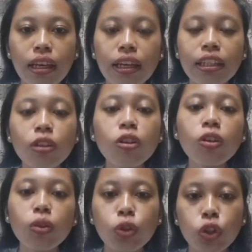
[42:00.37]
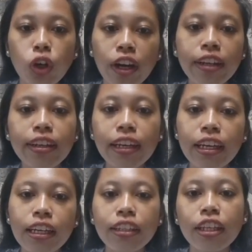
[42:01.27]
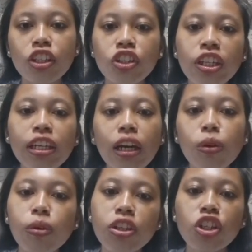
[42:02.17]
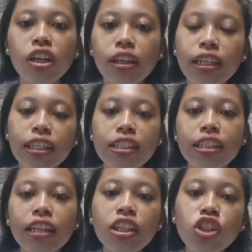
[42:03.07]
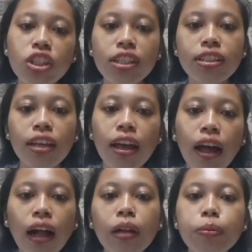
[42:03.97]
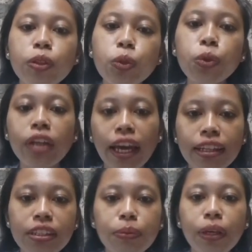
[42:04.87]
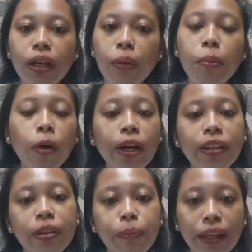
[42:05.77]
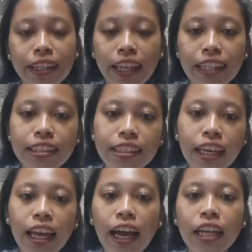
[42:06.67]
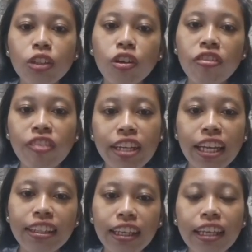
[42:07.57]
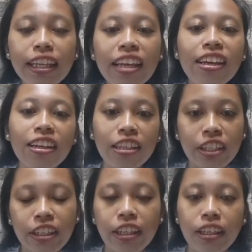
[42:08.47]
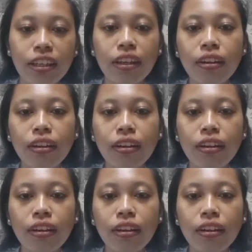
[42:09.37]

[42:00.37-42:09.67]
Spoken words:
In conclusion, teaching language learning strategies help students become more independent and confident in learning.